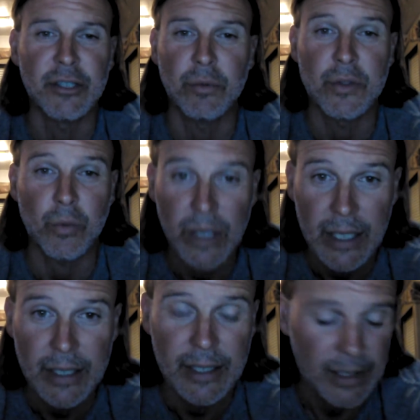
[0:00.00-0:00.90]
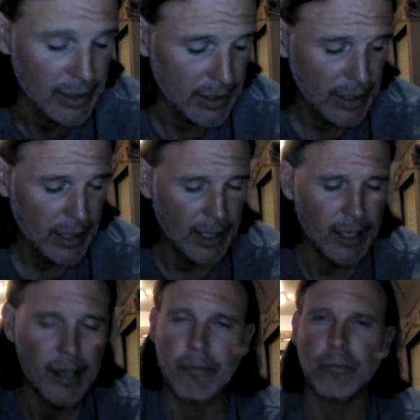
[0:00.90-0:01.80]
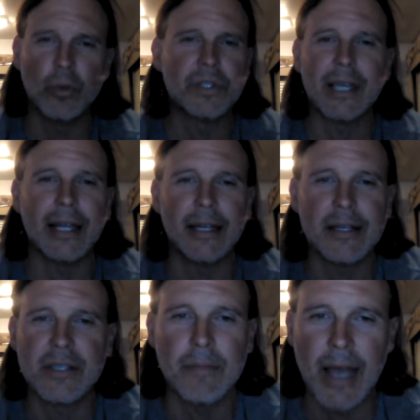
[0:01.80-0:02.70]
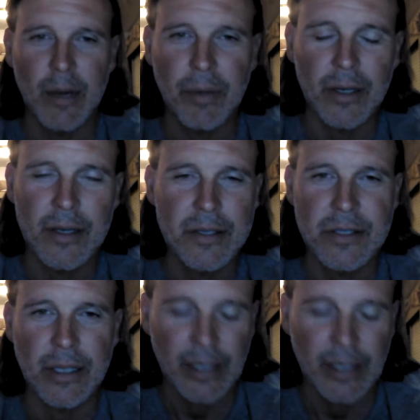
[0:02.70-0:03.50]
Once again, it doesn't matter because it's the Electoral College.